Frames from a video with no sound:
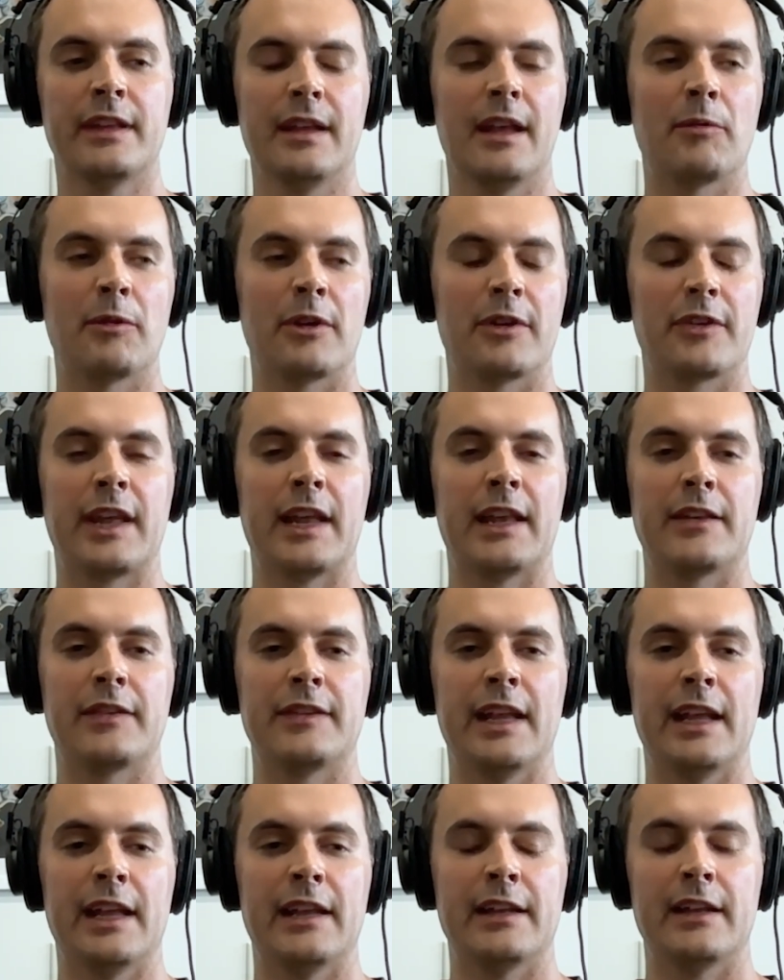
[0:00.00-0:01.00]
And we're just kind of
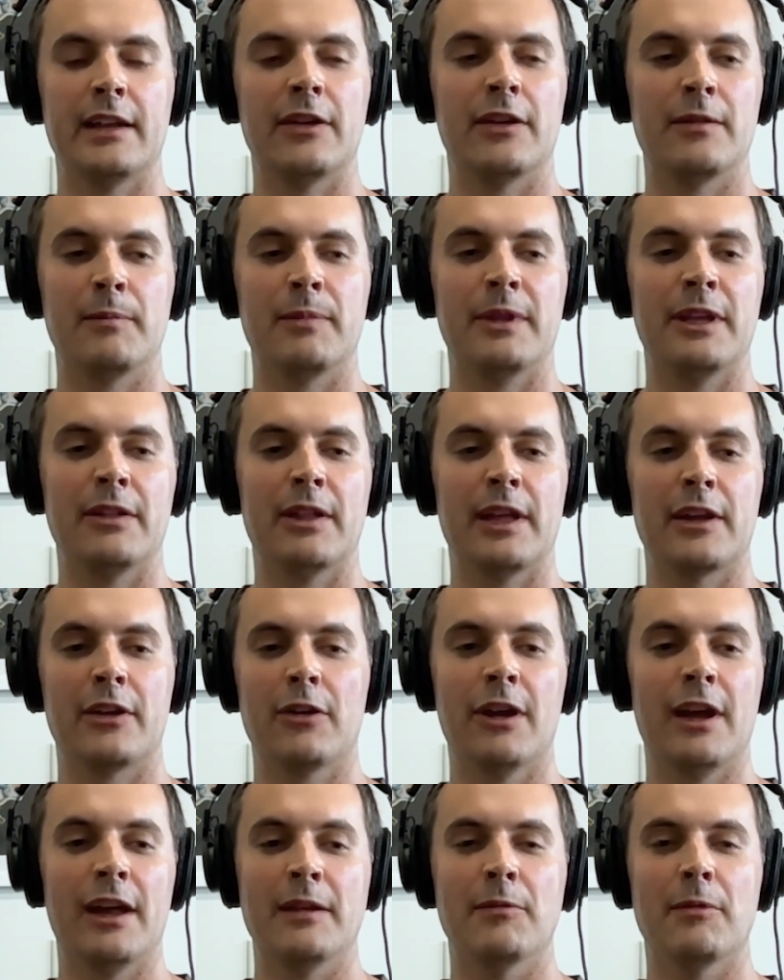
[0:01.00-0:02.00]
standing here being like, all
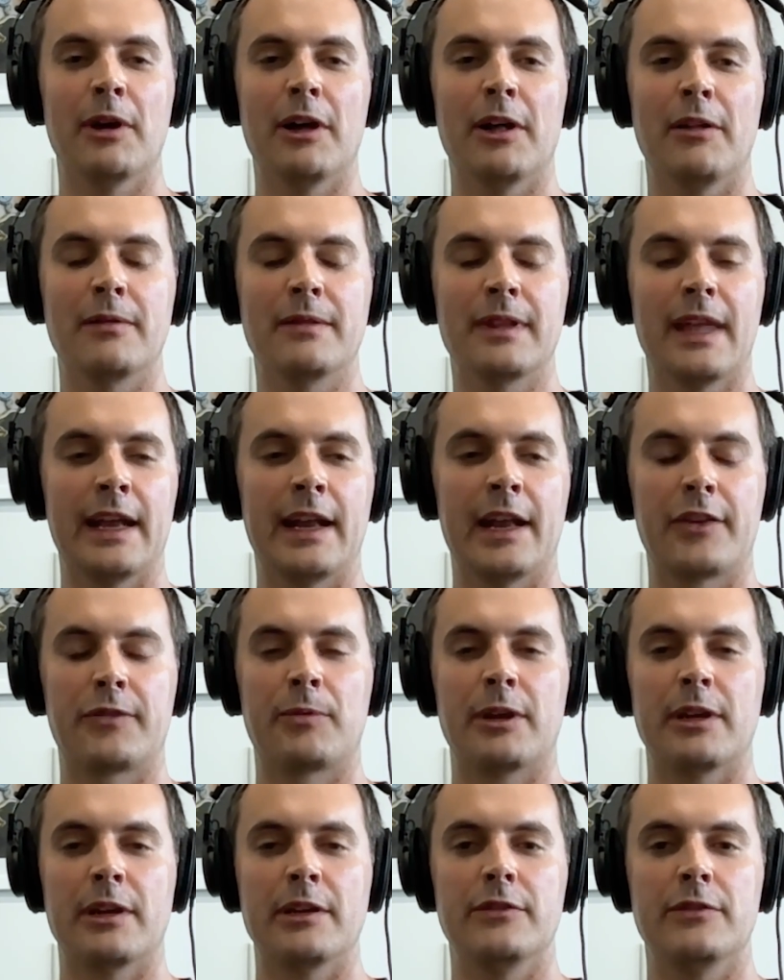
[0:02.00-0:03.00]
right, well, I guess
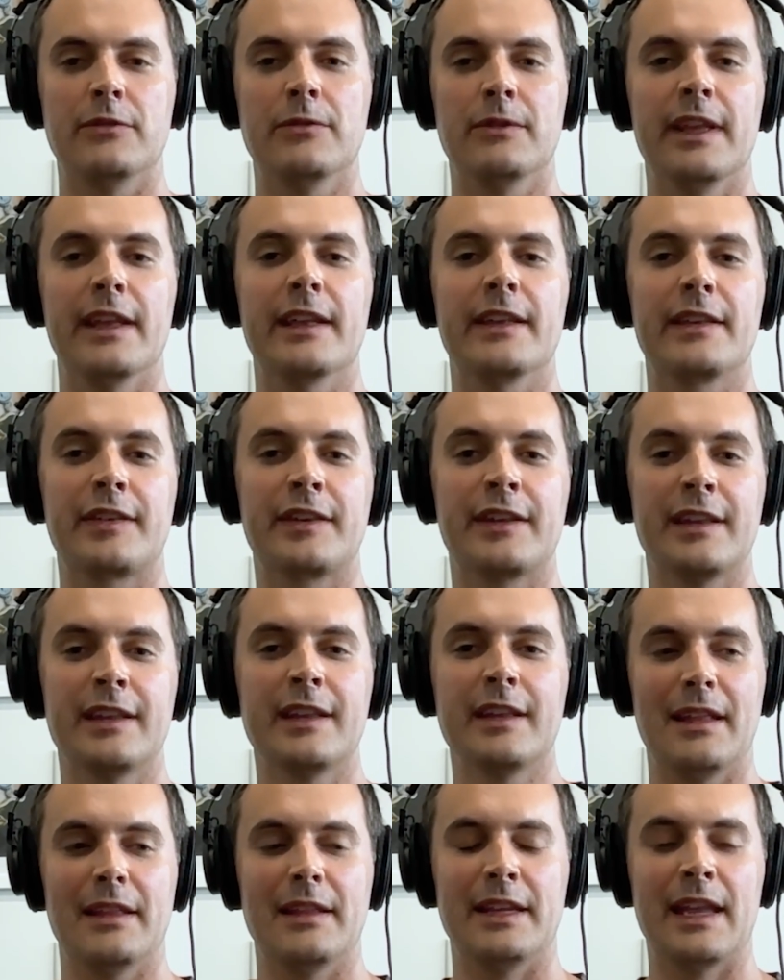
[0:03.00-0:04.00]
we're going to do this.
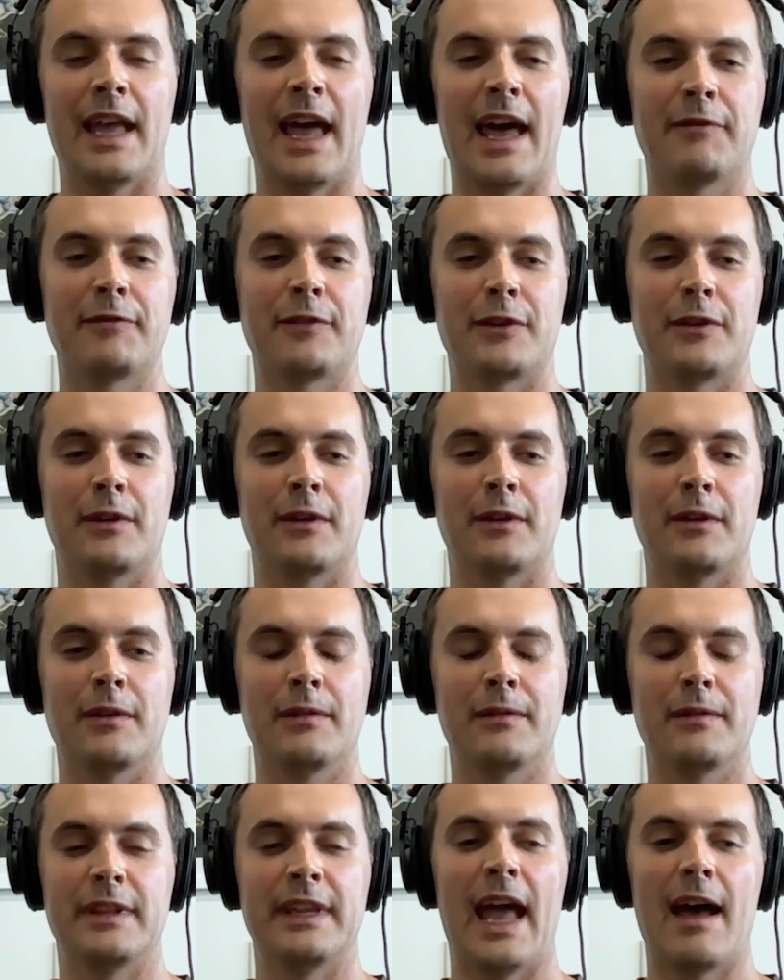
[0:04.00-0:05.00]
The
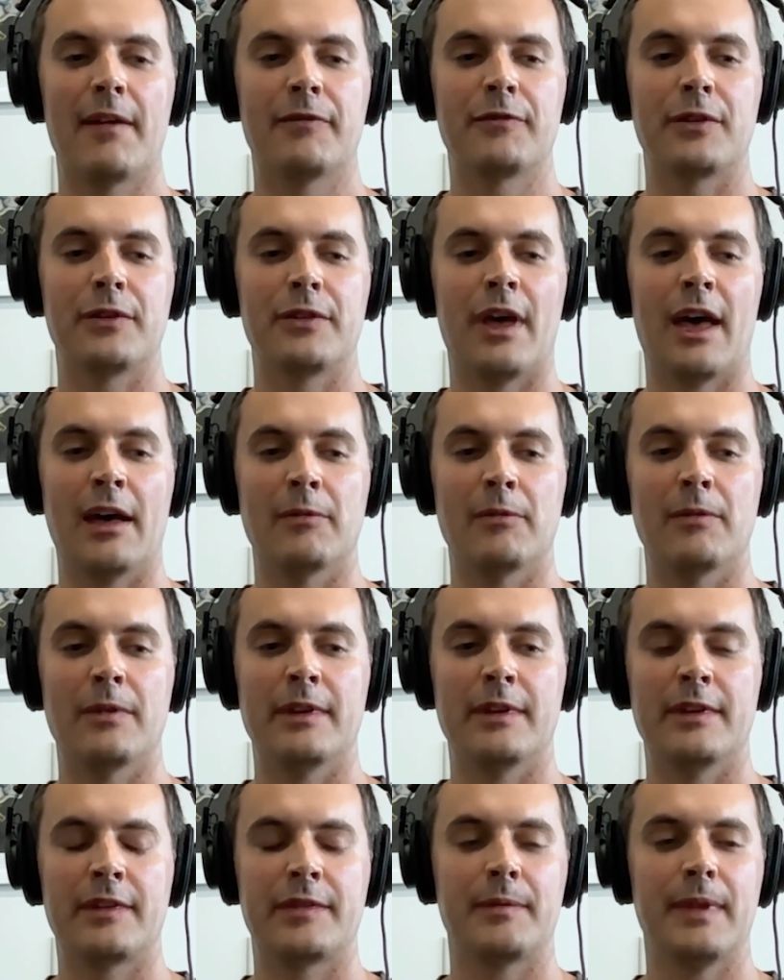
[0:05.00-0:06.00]
afterthought
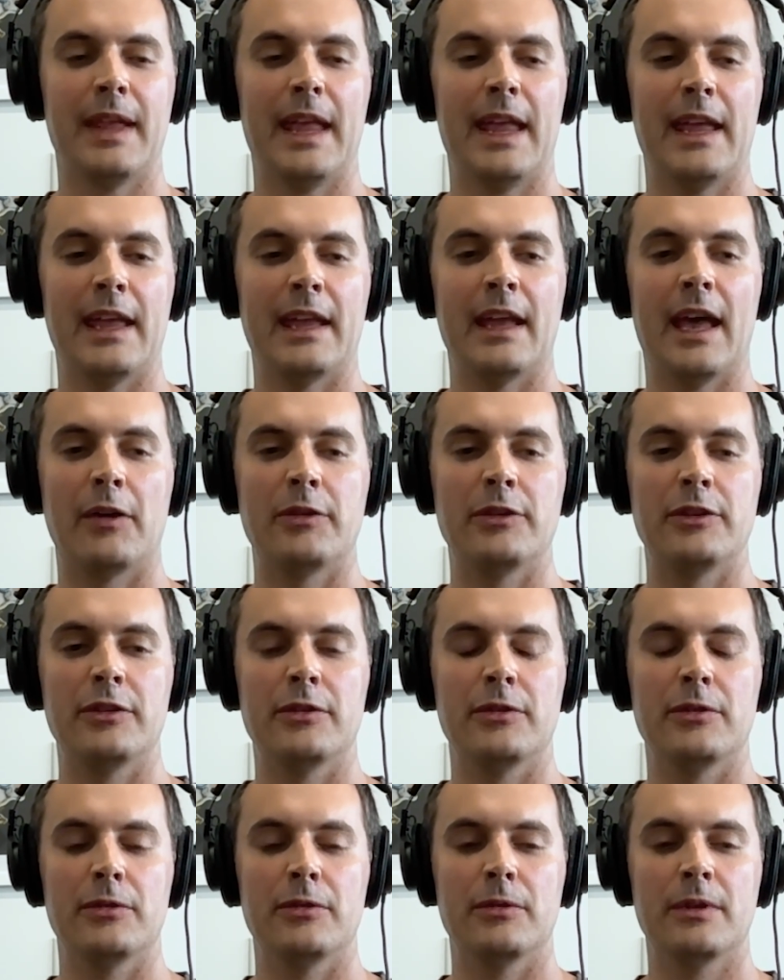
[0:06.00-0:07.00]
was, hey, how do
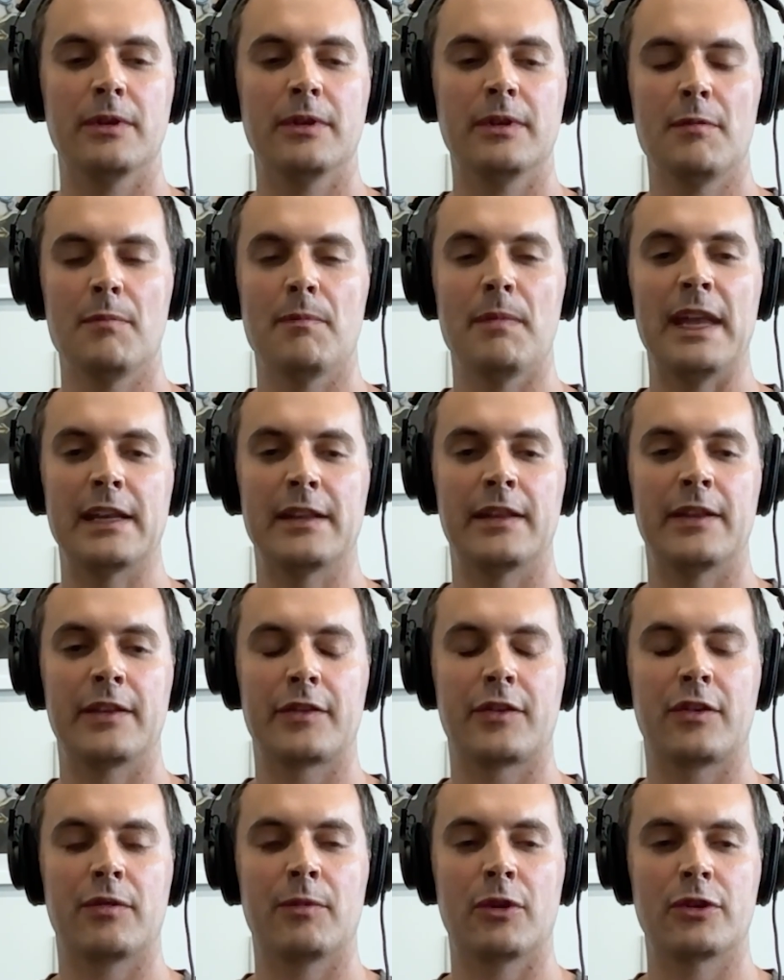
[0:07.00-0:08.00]
you make this
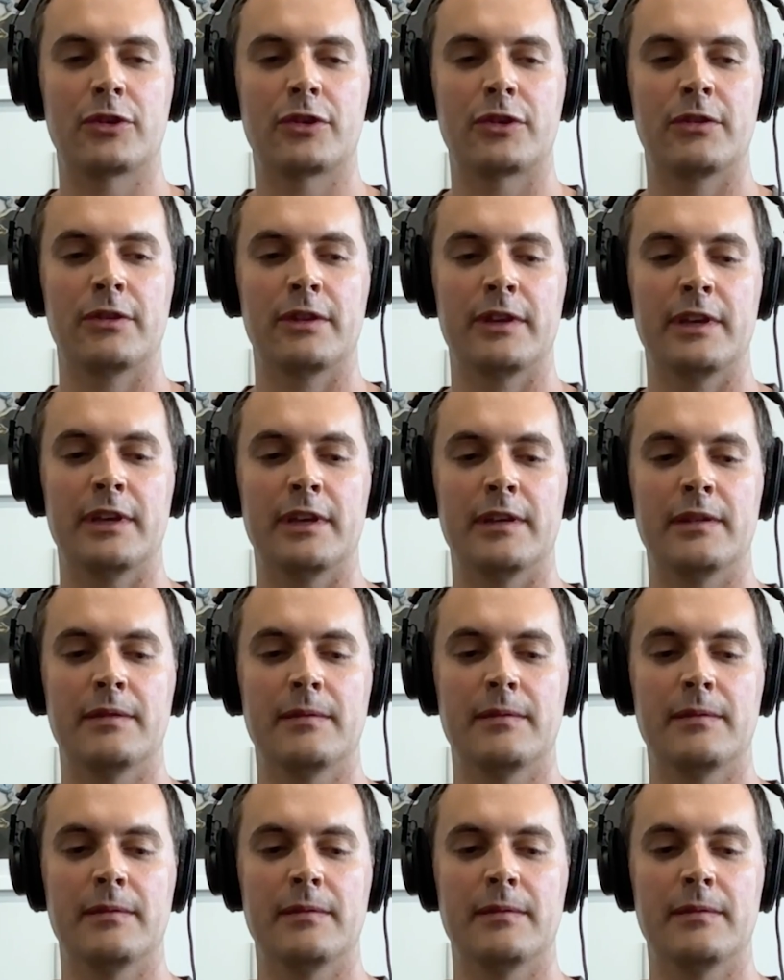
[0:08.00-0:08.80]
commercially